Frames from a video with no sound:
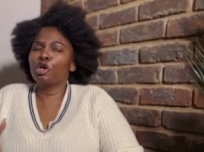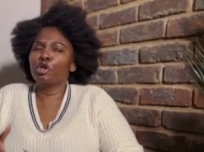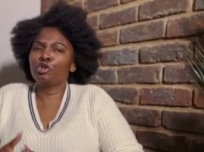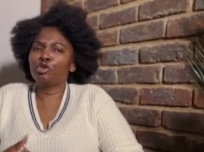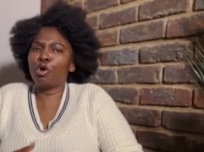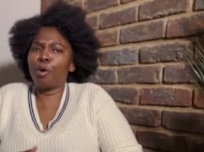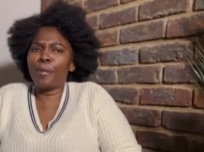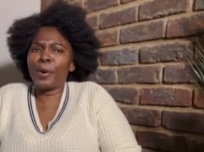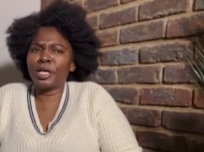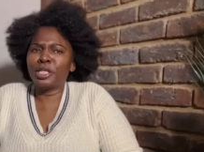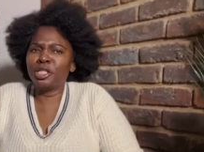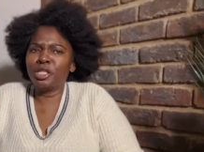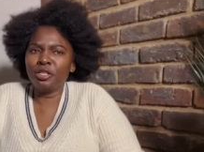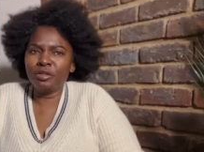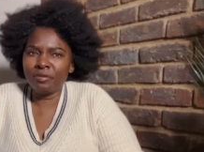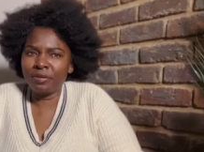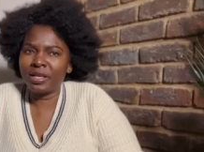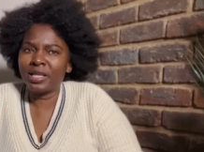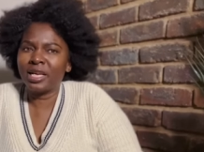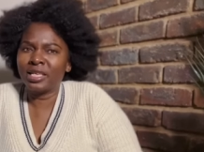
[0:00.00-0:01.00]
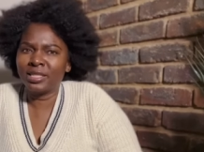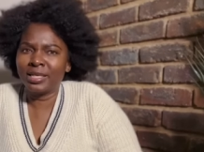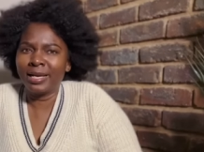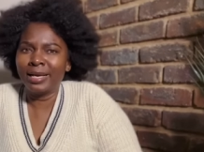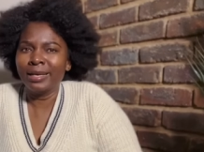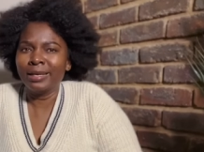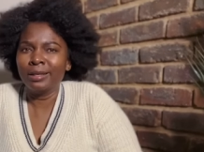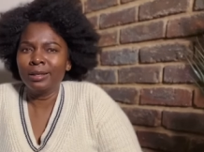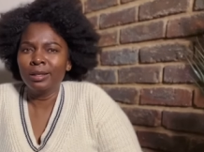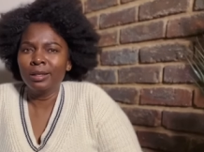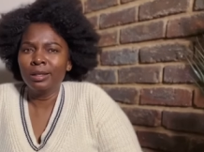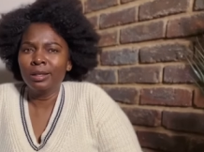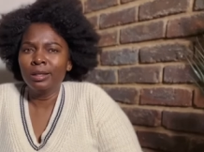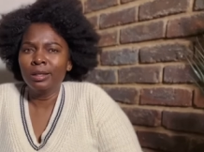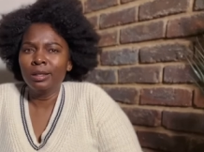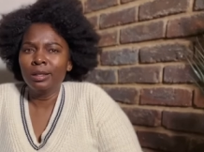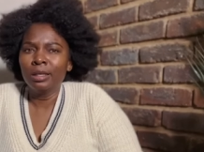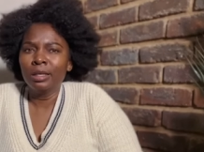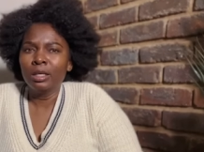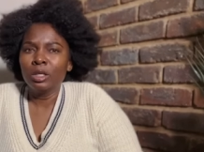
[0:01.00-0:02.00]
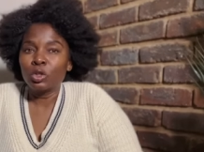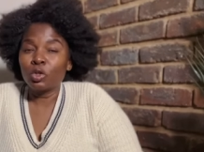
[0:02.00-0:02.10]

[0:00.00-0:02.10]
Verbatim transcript: Top achiever, that girl.